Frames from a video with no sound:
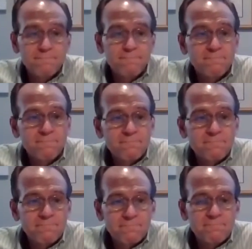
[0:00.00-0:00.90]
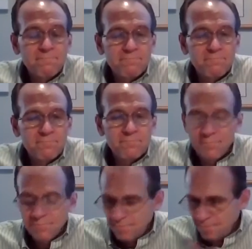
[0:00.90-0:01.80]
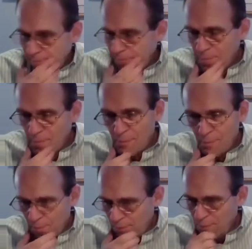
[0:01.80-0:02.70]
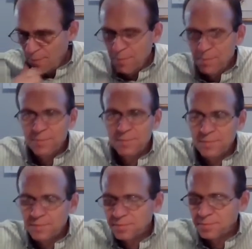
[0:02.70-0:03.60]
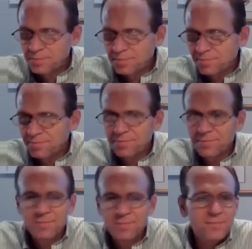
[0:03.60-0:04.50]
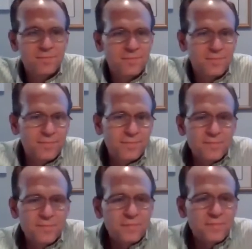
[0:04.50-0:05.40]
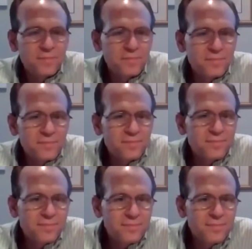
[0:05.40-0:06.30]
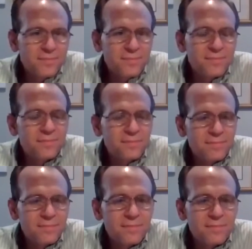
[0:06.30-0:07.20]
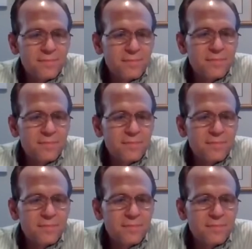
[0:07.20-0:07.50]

(not speaking)